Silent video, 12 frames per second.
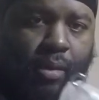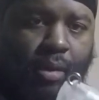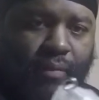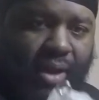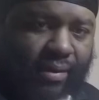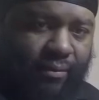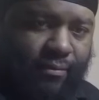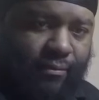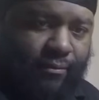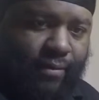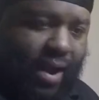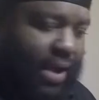If I can
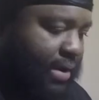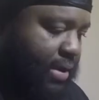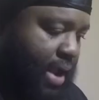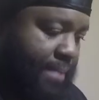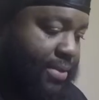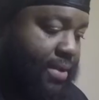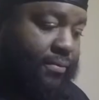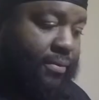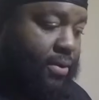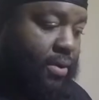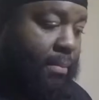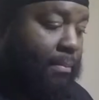find it, I'm definitely
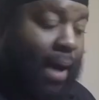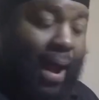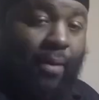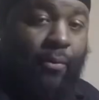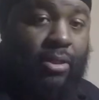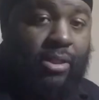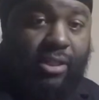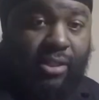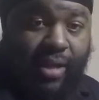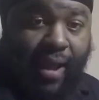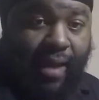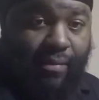gonna buy one just
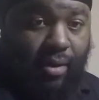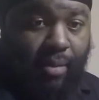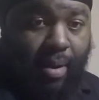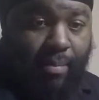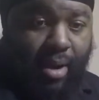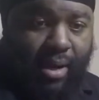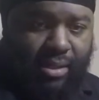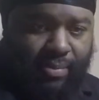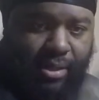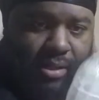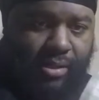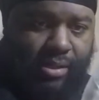to have it in my box,
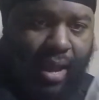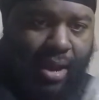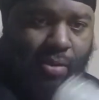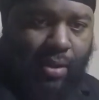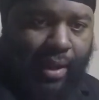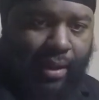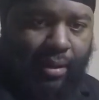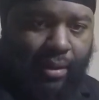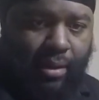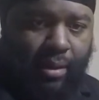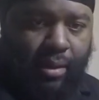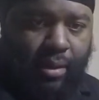because I don't like
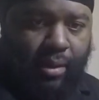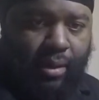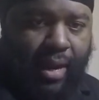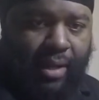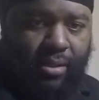not